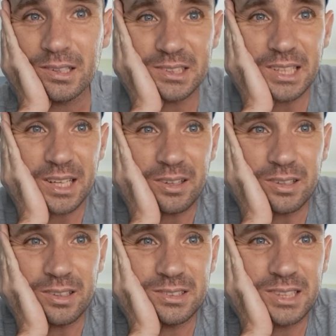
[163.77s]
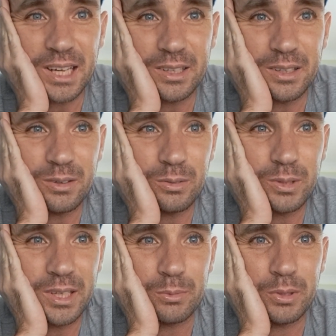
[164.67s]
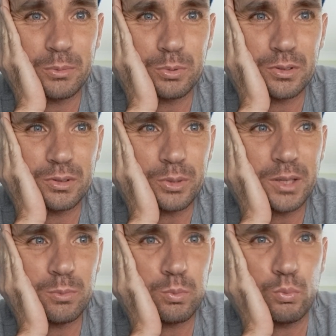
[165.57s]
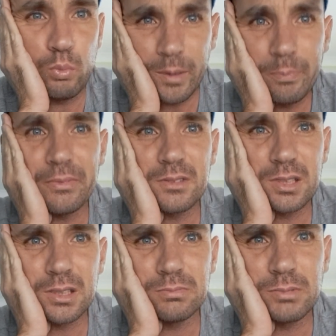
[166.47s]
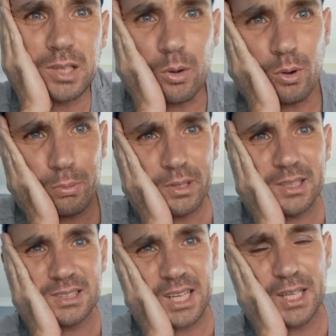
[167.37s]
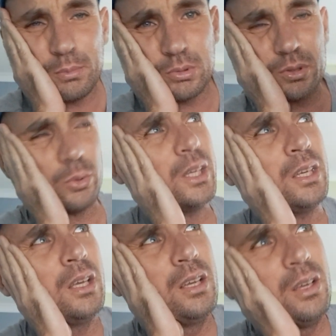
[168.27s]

Is that is that We do we want to go up in the table? Do we